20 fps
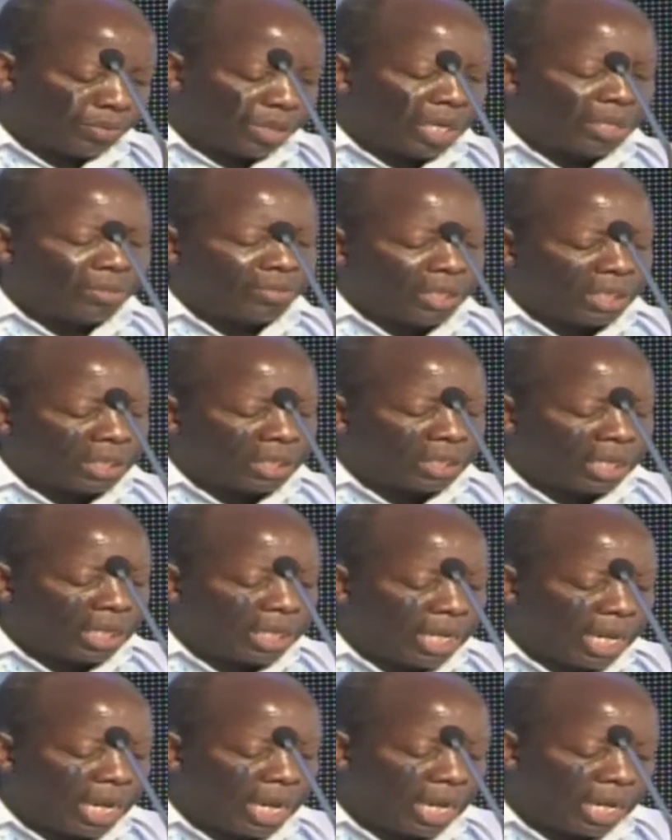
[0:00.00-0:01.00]
In this
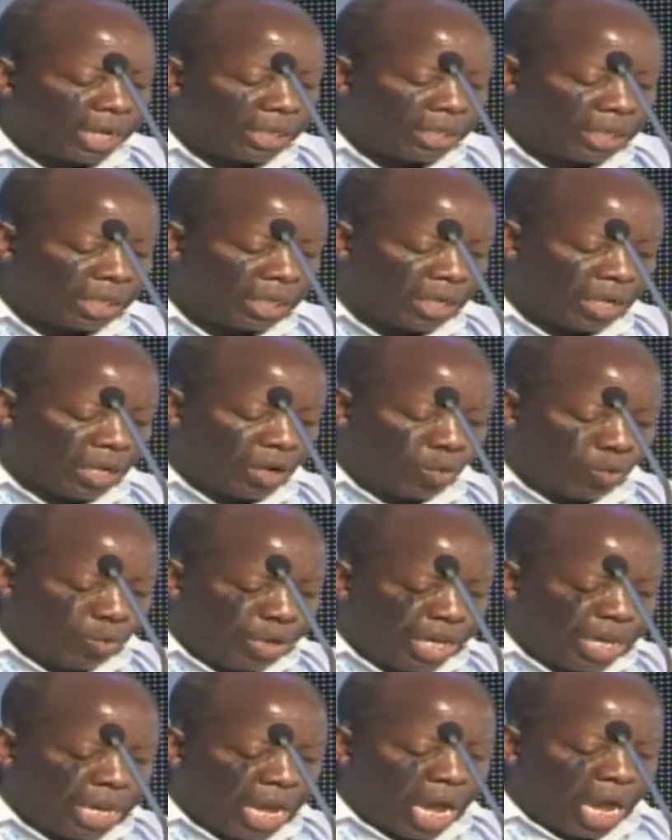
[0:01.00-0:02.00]
regard,
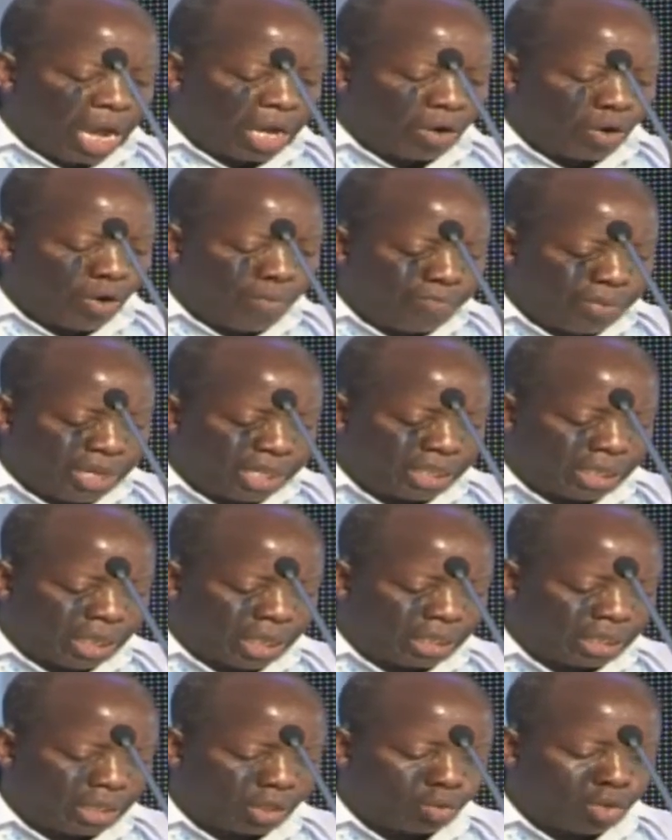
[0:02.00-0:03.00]
we are
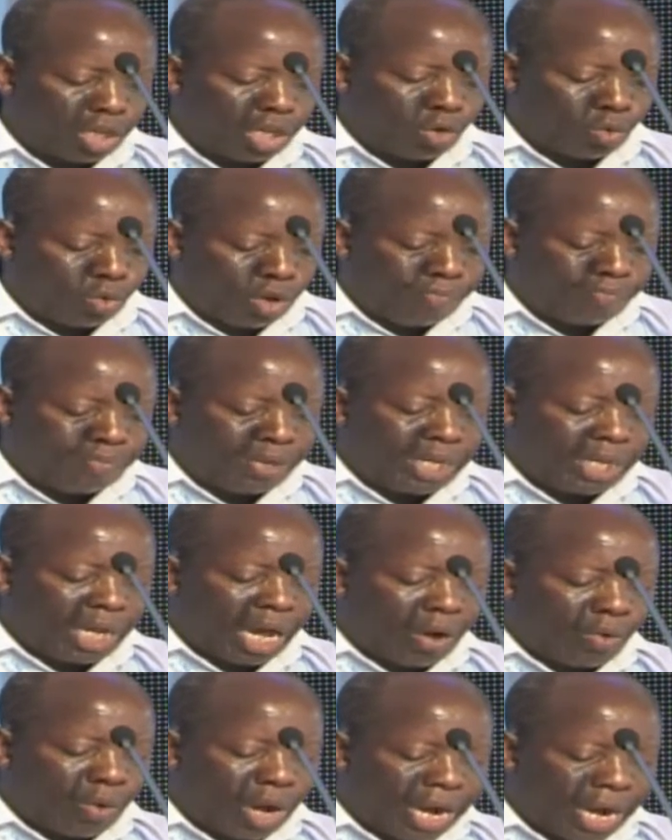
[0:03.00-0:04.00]
committed to equipping
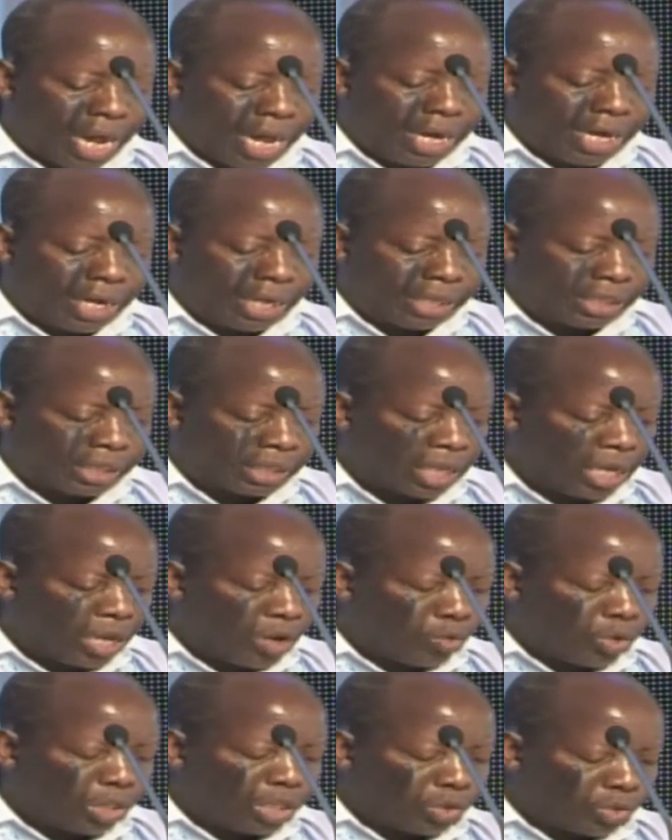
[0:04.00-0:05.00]
our learners
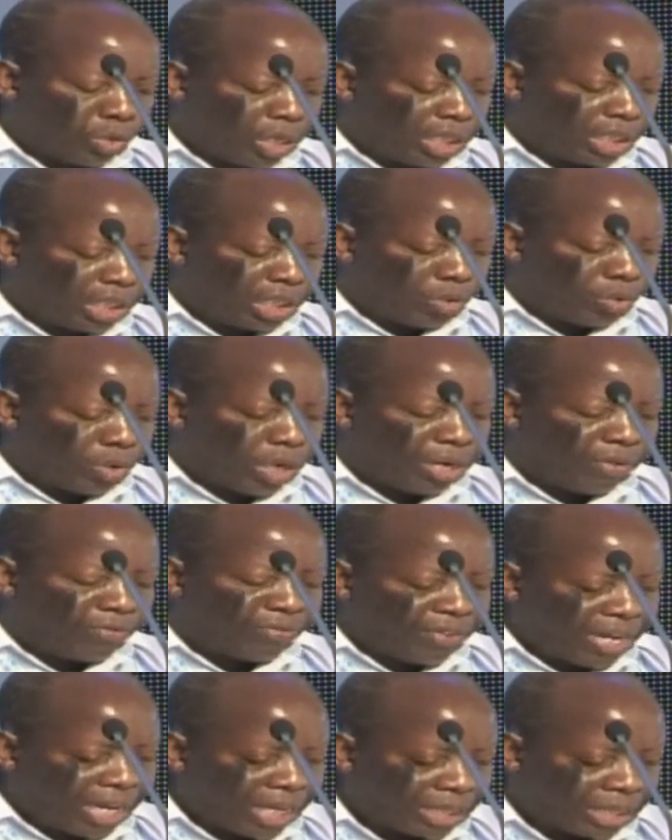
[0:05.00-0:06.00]
with
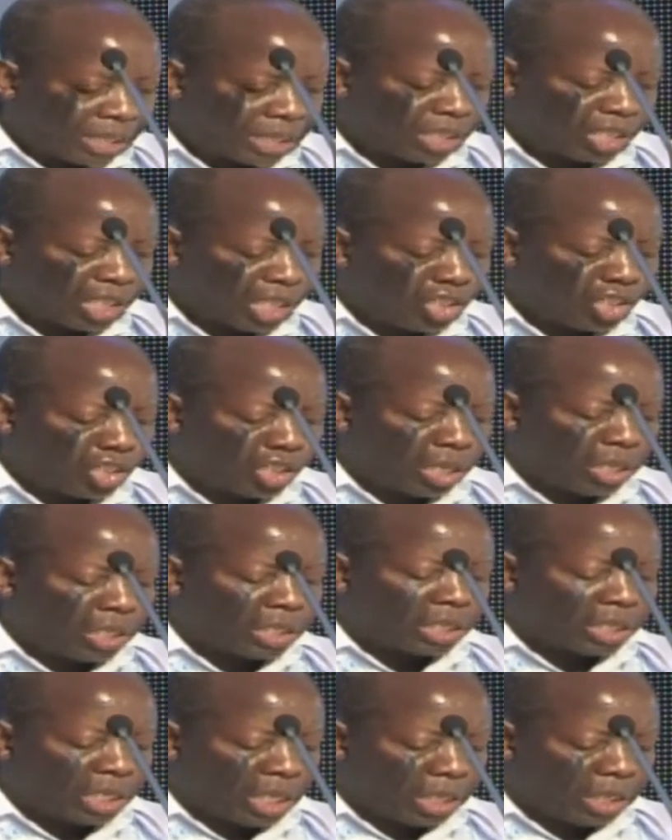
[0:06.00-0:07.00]
21st century
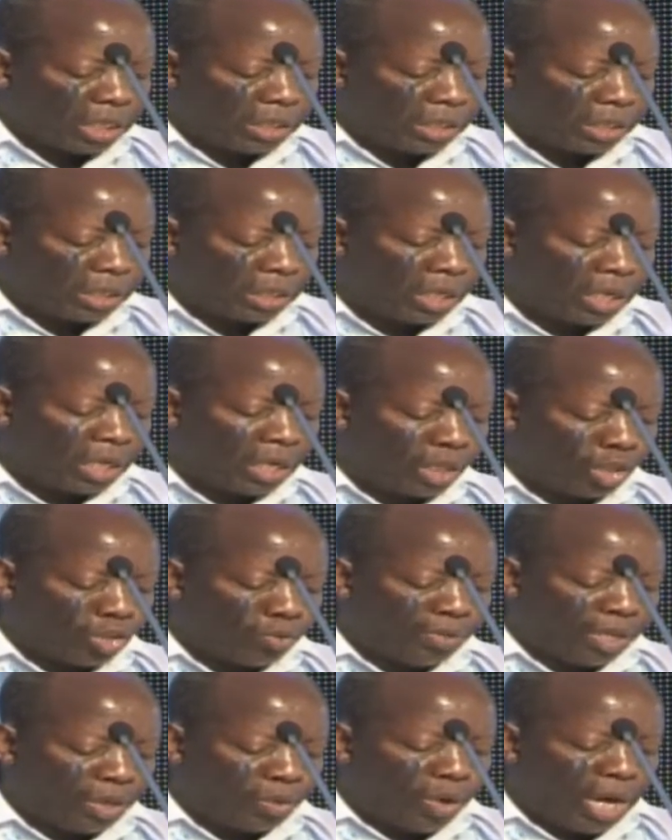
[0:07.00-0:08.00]
skills to
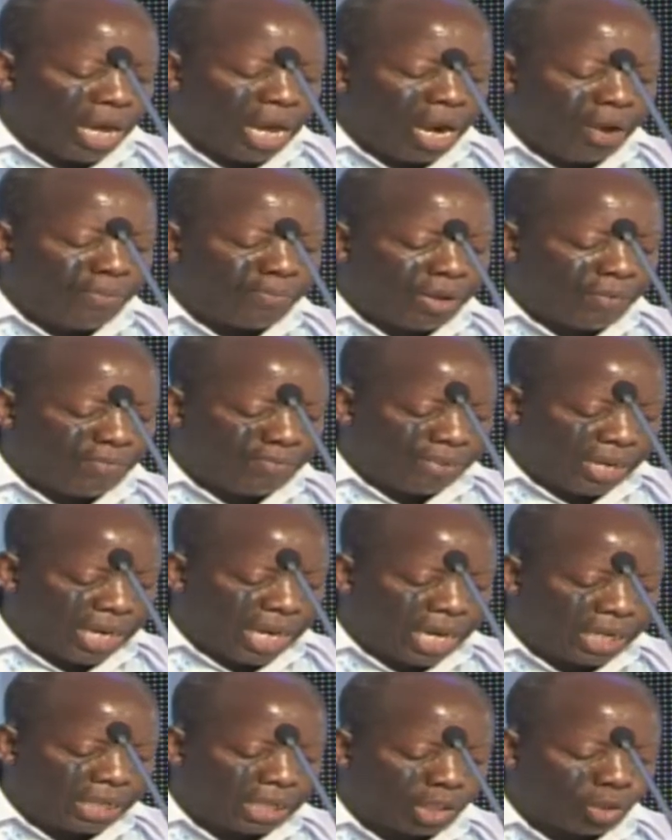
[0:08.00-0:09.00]
be well
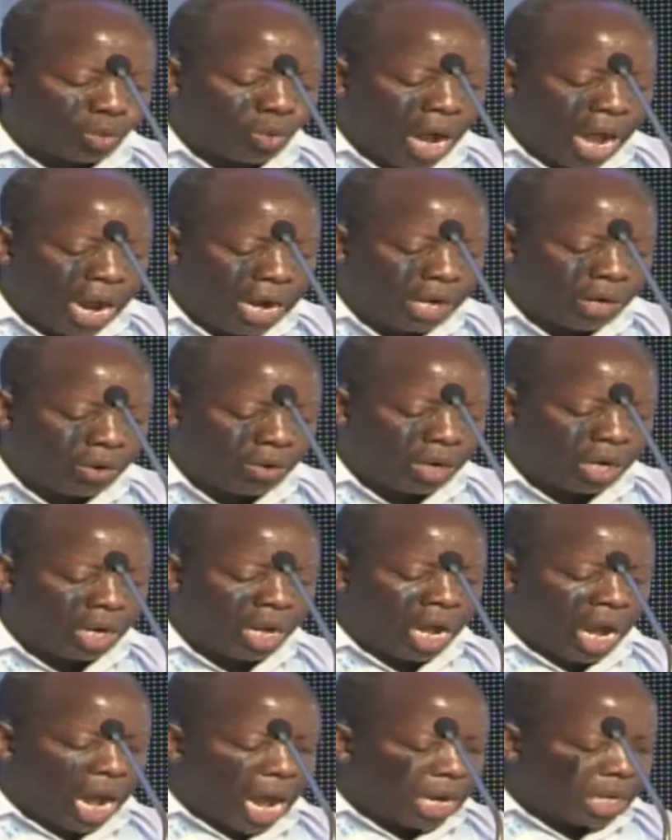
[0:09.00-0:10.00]
prepared to handle
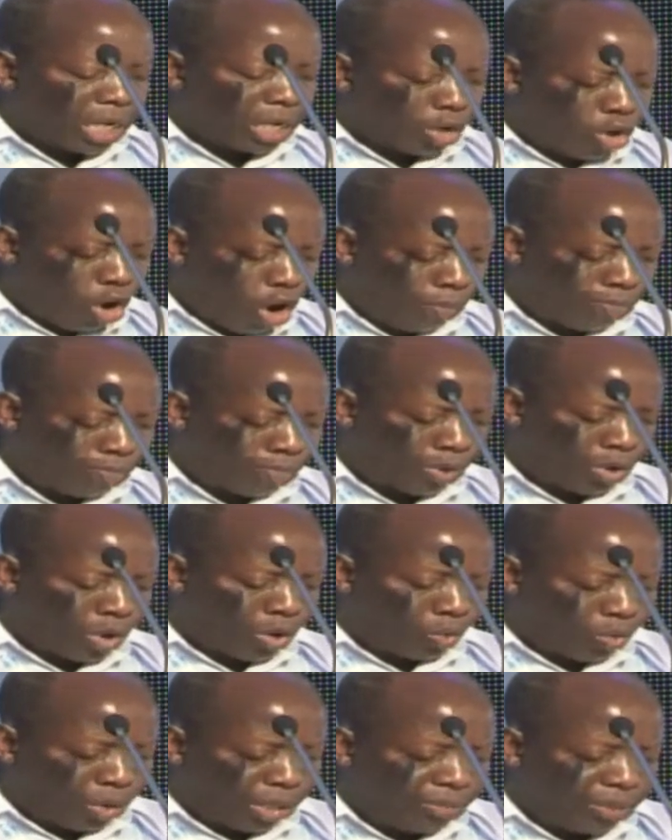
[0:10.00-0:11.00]
and cope
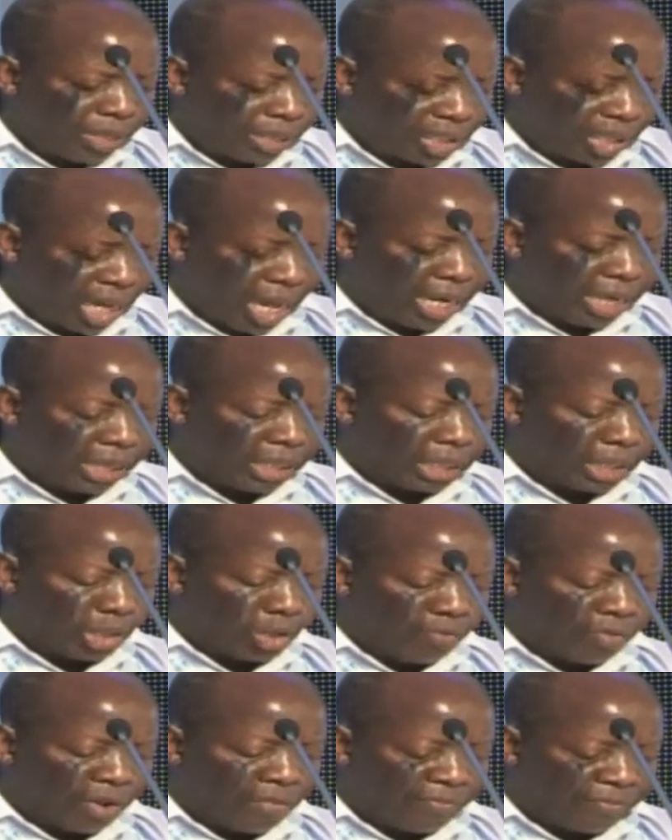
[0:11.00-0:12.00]
with the challenges of a